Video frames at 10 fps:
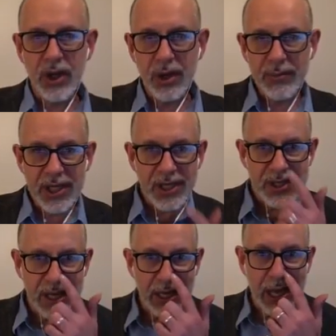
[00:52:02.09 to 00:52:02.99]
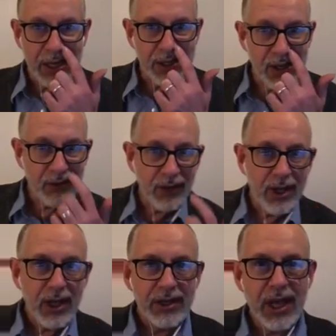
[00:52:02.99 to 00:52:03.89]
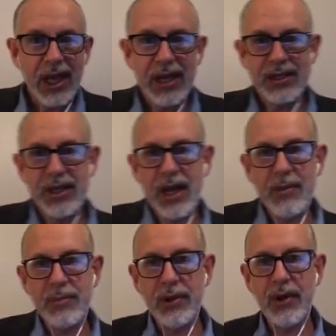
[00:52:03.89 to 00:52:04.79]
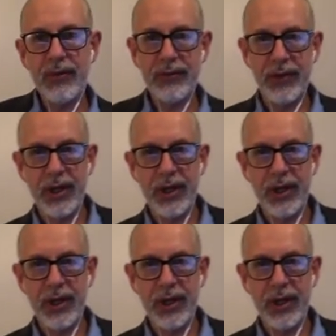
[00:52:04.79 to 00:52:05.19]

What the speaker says: ESL Active. That has a number of